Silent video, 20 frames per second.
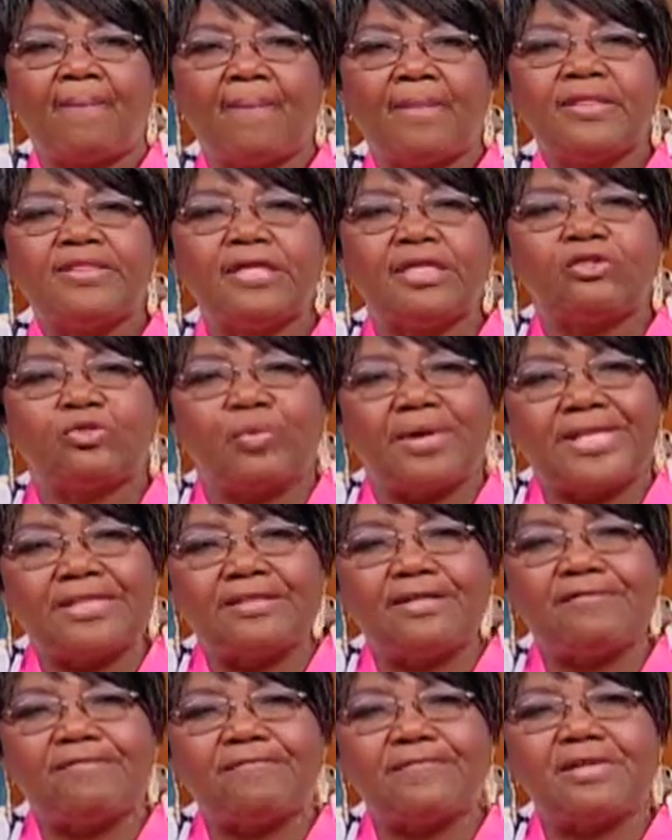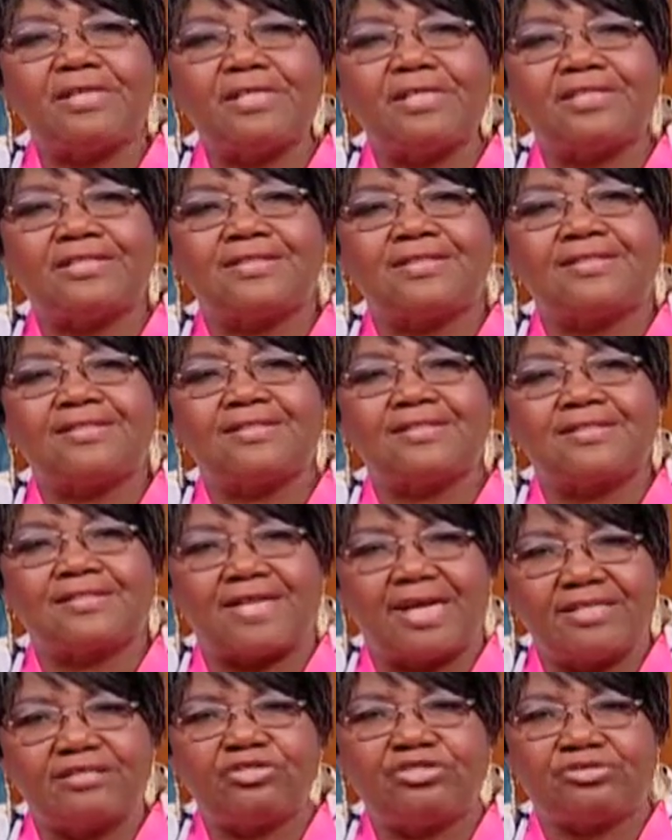The 21st
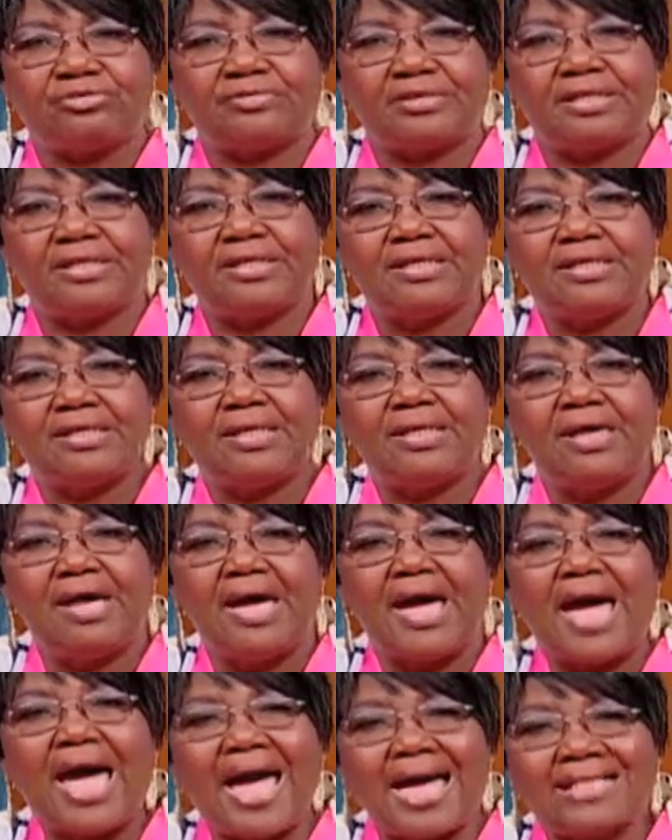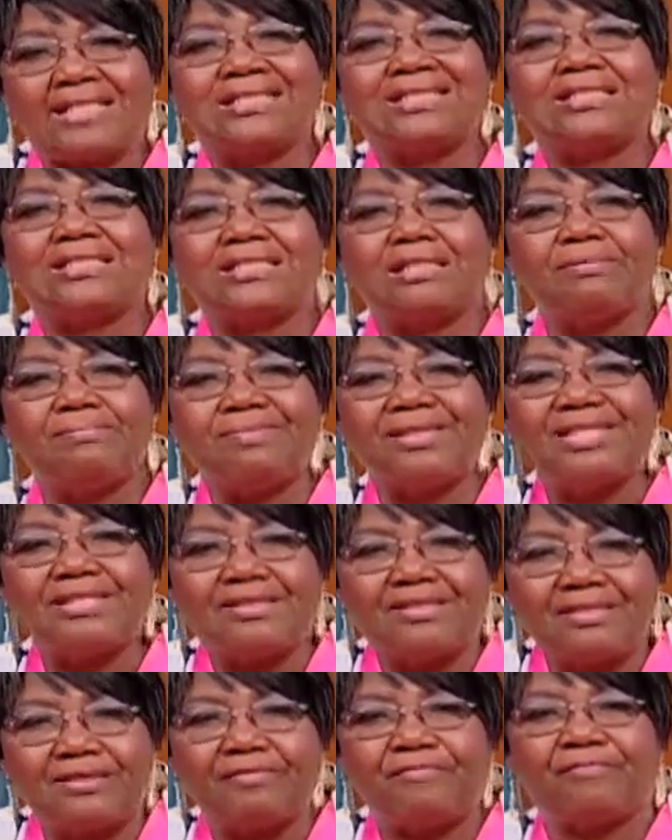century has to be
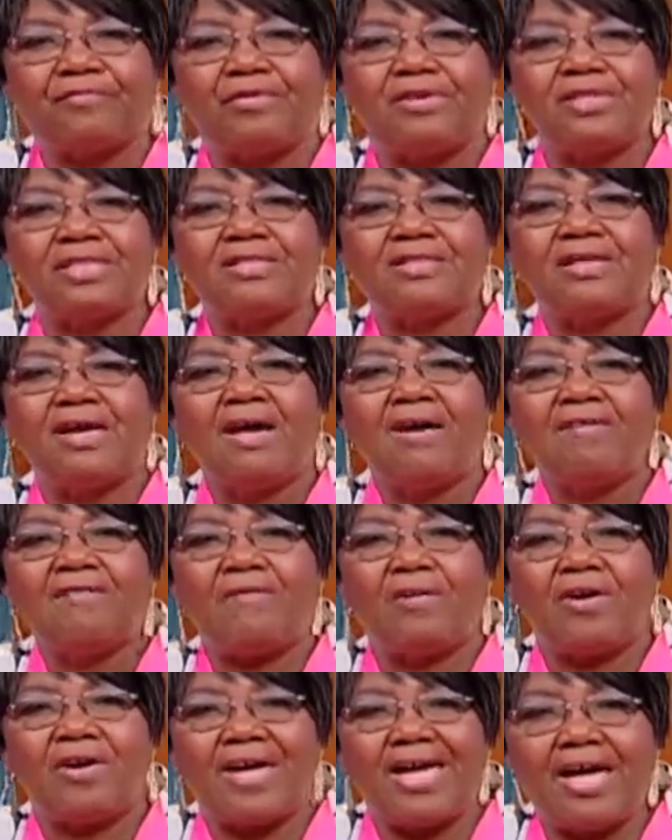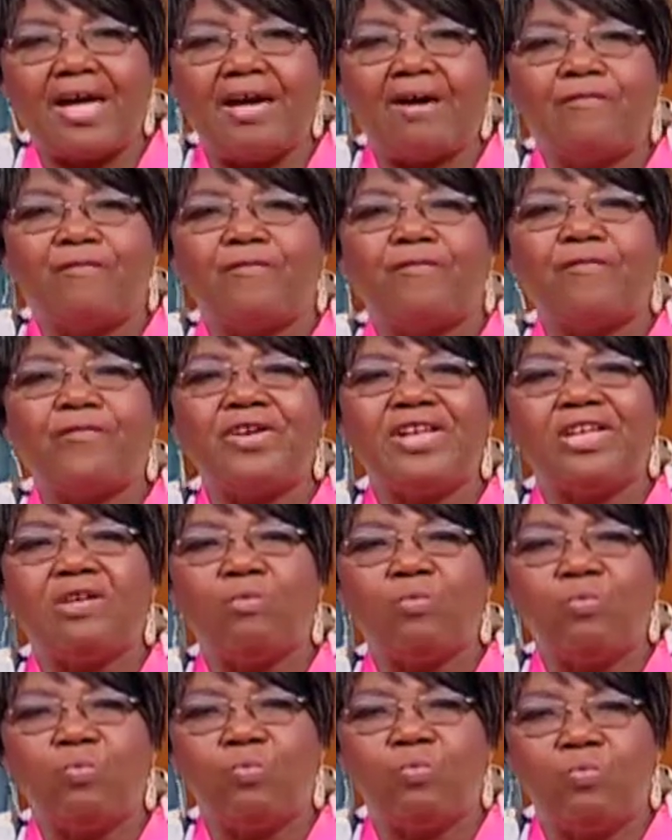different for every
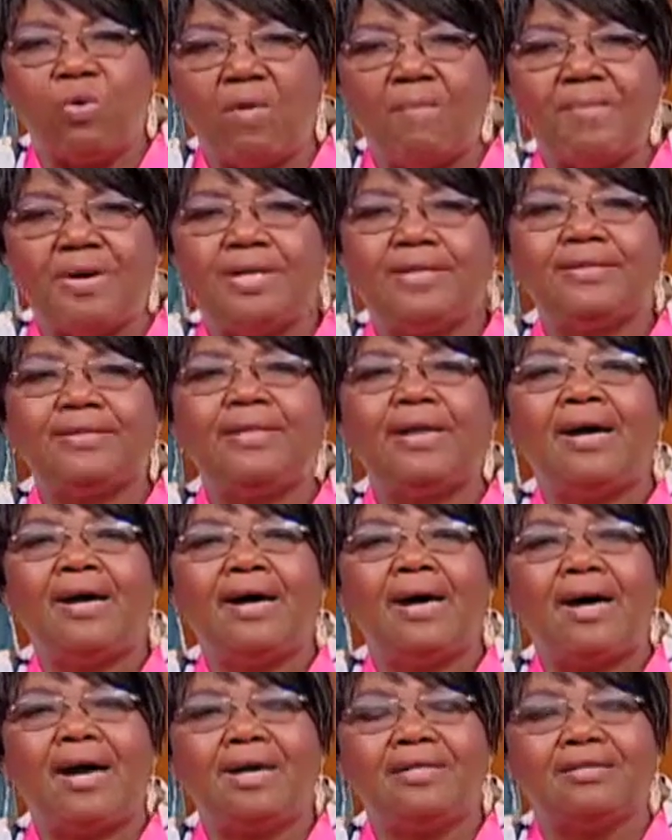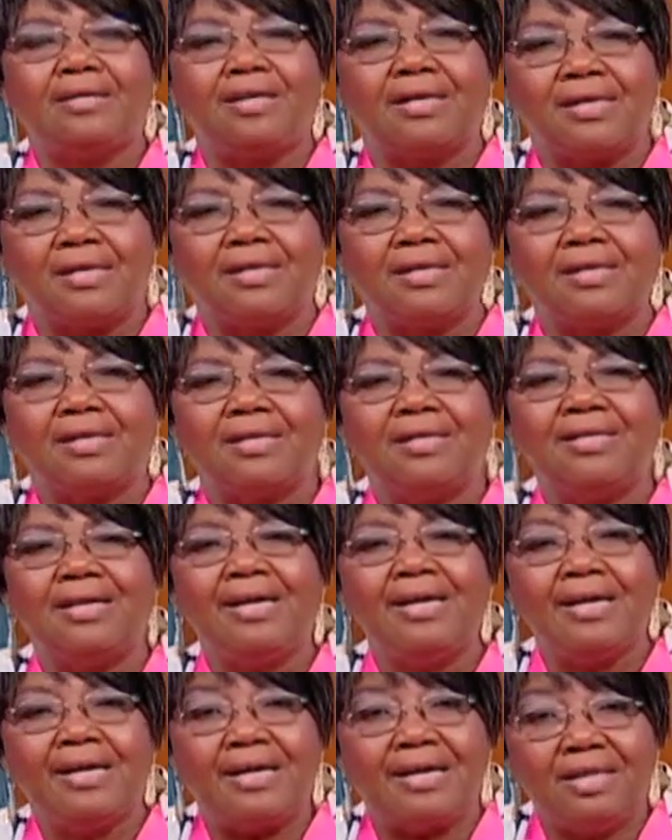woman and girl
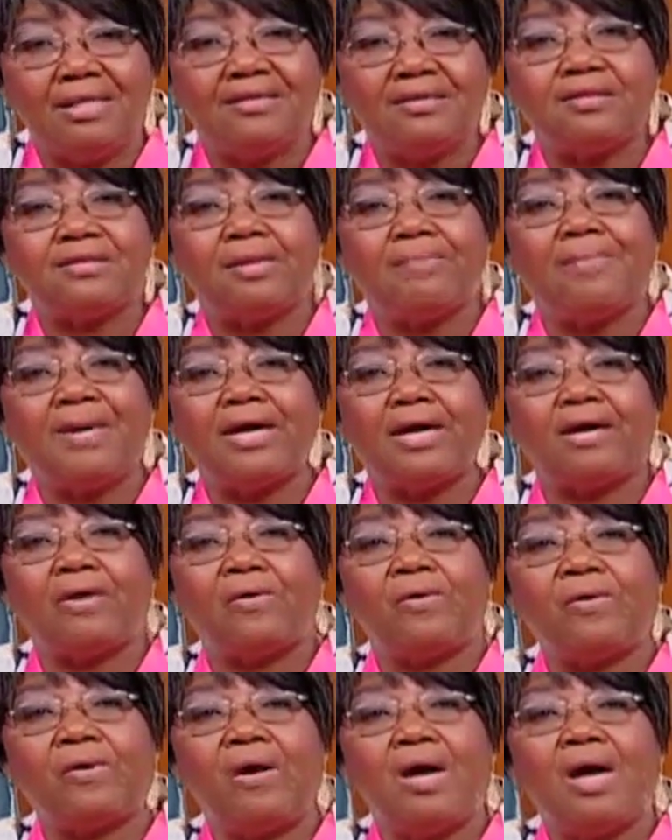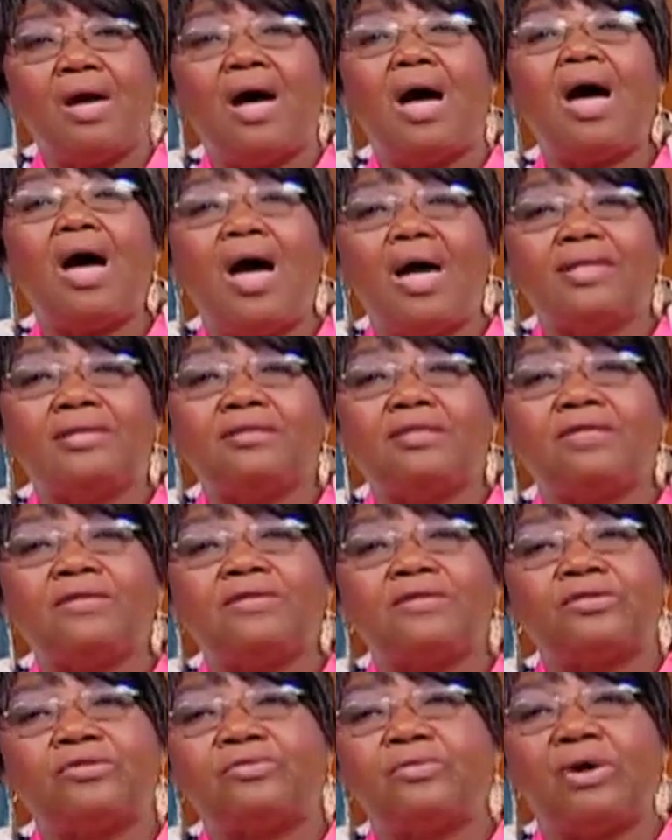in Tobago and
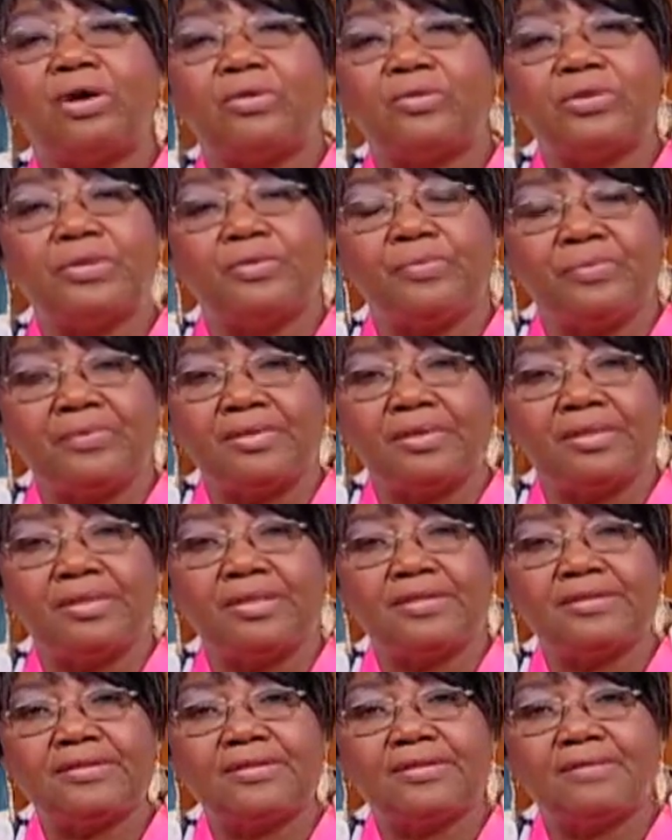throughout the world.